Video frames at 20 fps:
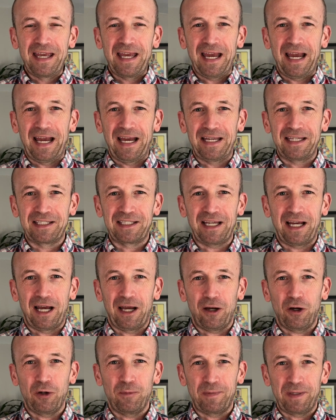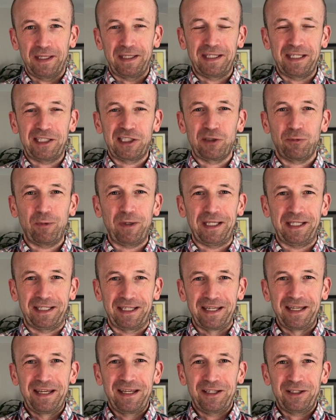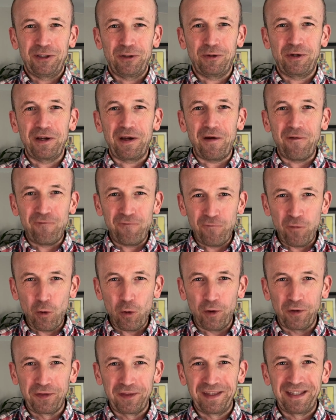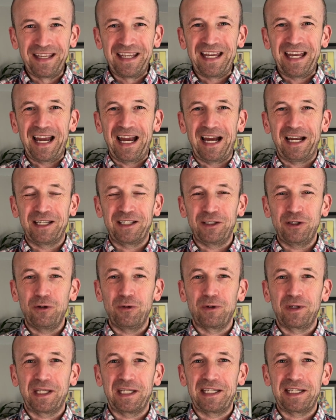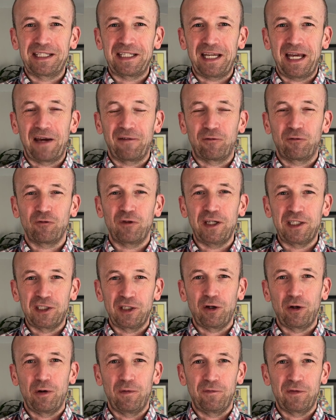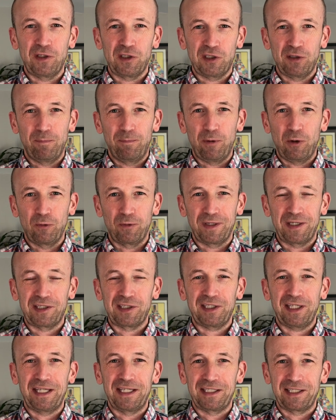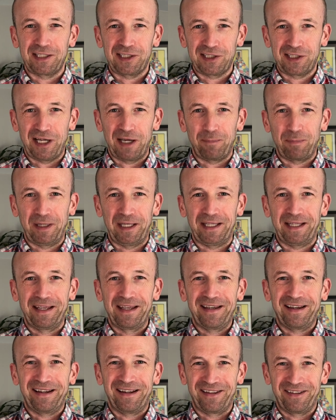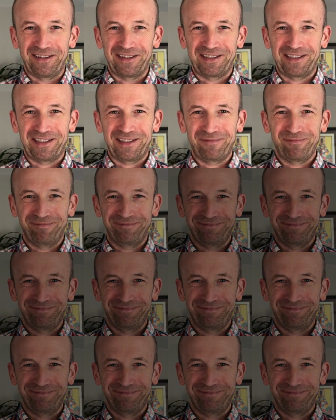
And I hope that this week you can go forth and you can have greater confidence and boldness in discipling others.